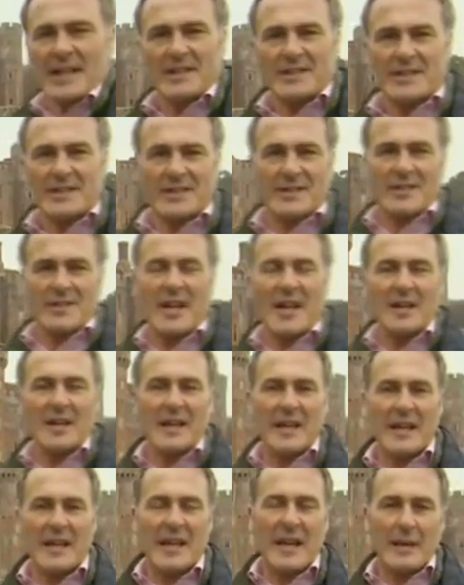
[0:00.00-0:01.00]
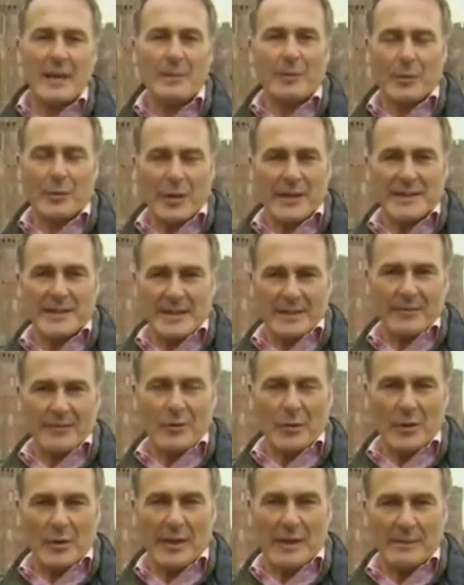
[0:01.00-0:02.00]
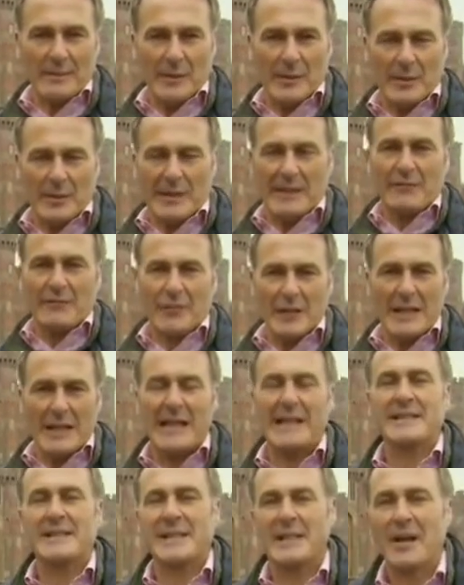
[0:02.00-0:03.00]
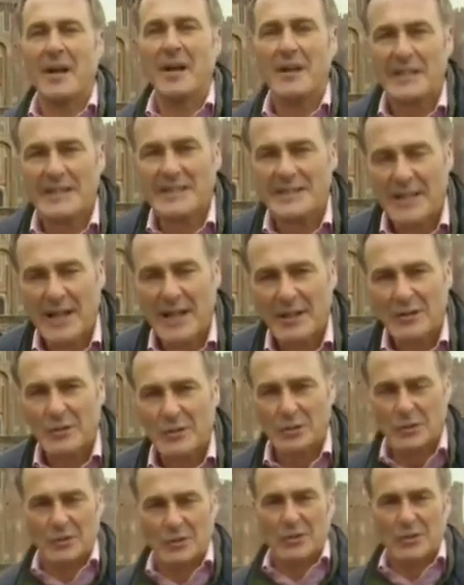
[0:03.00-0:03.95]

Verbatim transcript: a stunning, impressive looking building. It really is an architectural